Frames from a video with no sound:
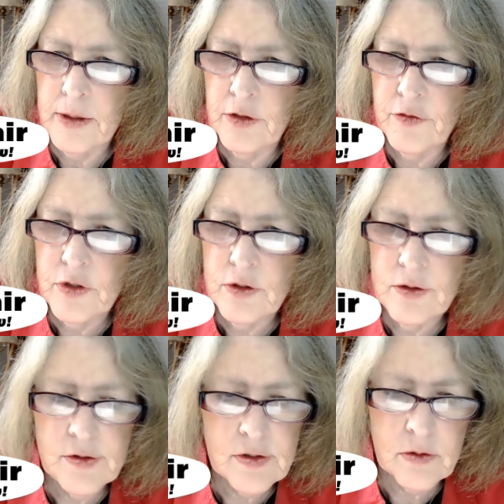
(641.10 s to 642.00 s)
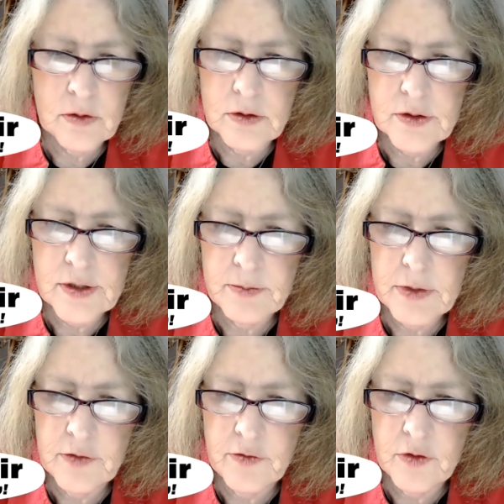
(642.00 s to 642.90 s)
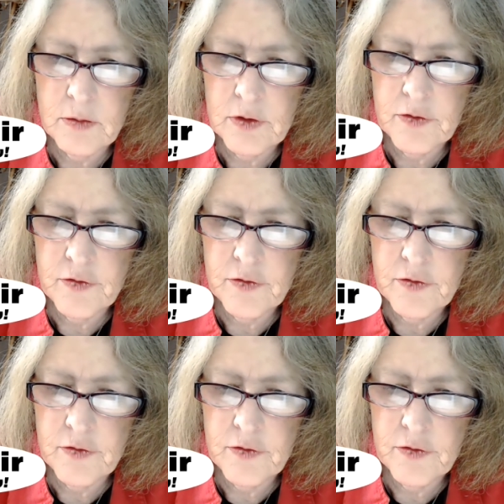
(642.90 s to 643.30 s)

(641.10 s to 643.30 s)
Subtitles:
earphones or something from the